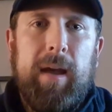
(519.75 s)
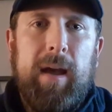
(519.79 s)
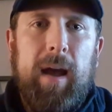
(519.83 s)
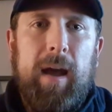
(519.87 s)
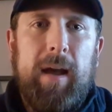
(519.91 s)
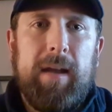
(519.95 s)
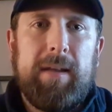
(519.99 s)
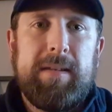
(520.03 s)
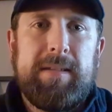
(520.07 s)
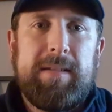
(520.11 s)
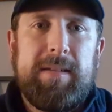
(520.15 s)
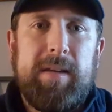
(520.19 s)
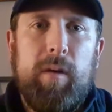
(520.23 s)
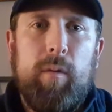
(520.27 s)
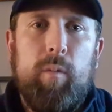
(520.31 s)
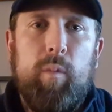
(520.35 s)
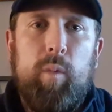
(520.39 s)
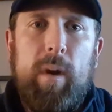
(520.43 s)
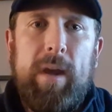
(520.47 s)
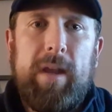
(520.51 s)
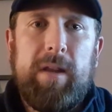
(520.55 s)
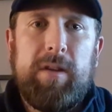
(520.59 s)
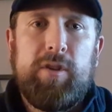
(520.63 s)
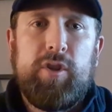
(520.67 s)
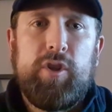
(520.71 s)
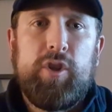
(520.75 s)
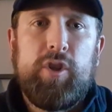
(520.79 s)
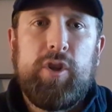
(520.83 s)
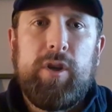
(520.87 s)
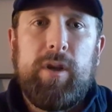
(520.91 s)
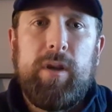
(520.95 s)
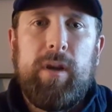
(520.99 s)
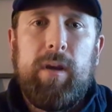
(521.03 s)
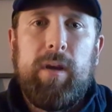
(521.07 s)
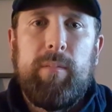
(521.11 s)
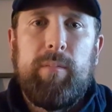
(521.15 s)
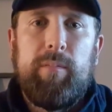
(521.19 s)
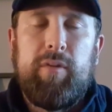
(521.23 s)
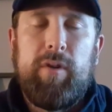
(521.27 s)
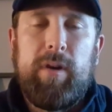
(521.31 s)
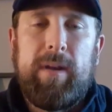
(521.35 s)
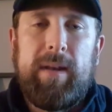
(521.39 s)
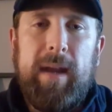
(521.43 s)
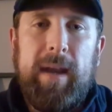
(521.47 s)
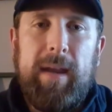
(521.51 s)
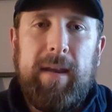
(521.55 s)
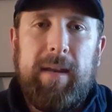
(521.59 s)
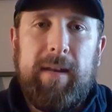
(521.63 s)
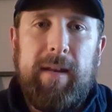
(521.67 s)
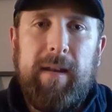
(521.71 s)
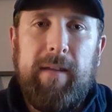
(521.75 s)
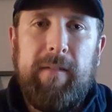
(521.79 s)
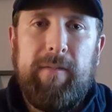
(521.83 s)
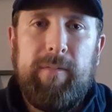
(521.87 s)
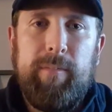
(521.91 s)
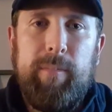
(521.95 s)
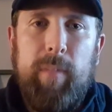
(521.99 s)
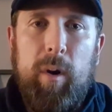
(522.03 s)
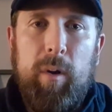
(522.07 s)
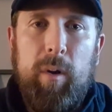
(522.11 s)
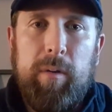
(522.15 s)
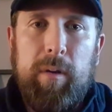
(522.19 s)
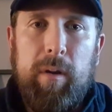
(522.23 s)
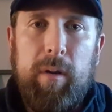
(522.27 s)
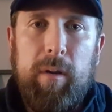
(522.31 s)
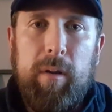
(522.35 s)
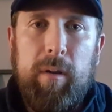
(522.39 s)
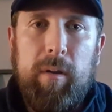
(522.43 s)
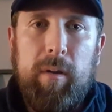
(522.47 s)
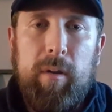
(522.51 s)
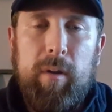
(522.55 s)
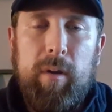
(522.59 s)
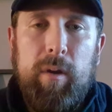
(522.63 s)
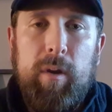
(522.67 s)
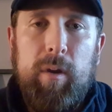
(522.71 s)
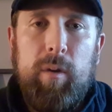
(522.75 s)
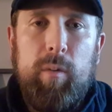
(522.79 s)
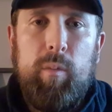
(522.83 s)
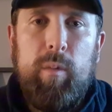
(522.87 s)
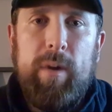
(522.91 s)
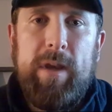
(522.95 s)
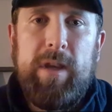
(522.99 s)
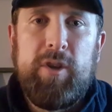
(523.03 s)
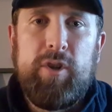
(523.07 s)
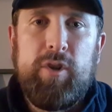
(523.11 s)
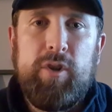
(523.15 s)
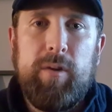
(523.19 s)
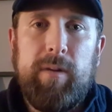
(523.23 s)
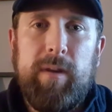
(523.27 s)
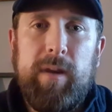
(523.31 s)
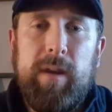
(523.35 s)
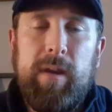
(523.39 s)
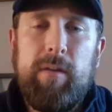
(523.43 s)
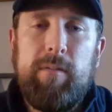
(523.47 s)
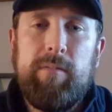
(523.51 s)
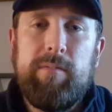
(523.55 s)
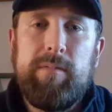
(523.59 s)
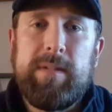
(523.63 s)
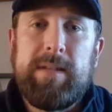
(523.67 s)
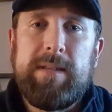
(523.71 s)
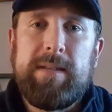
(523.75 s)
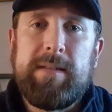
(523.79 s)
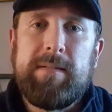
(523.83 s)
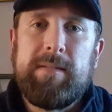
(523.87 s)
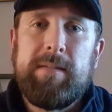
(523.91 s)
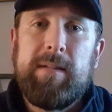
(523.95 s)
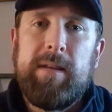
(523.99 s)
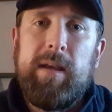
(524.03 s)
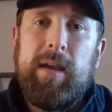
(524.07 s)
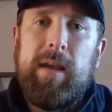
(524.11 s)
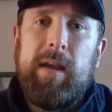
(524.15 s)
as to which predictive model we should use.